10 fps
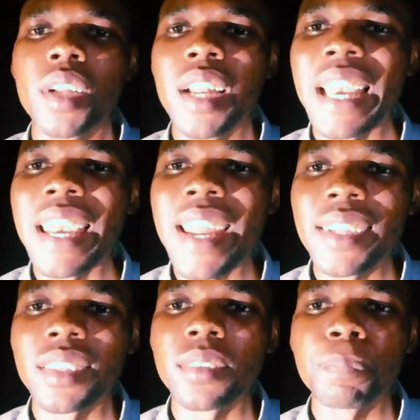
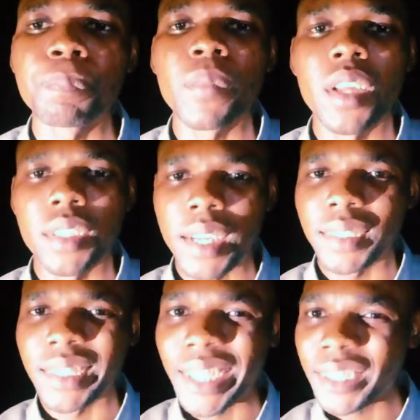learning that
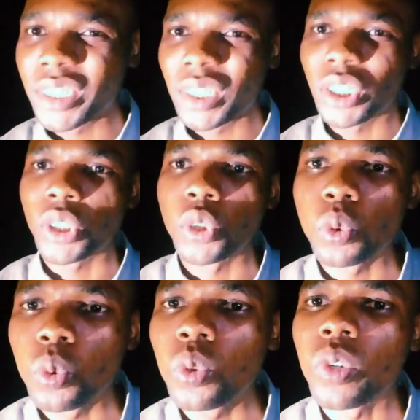gets
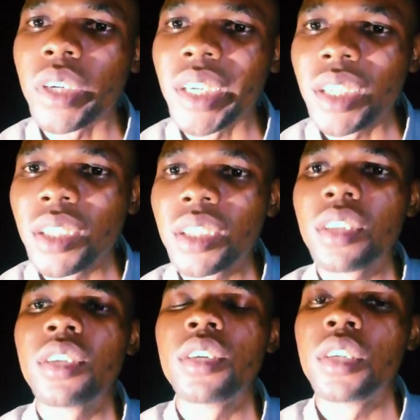you
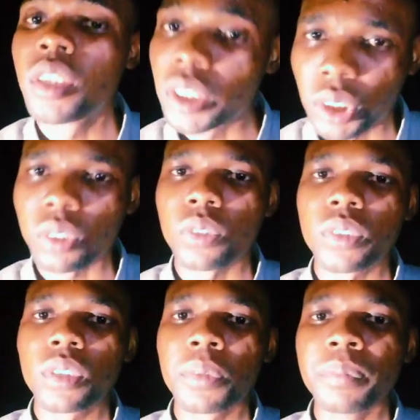real results.